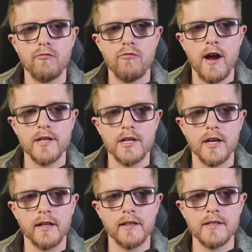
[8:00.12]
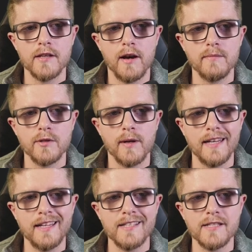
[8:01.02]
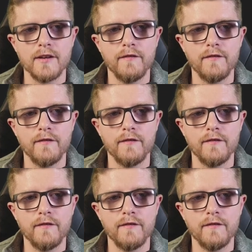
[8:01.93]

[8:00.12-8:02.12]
ratcheting this up to at least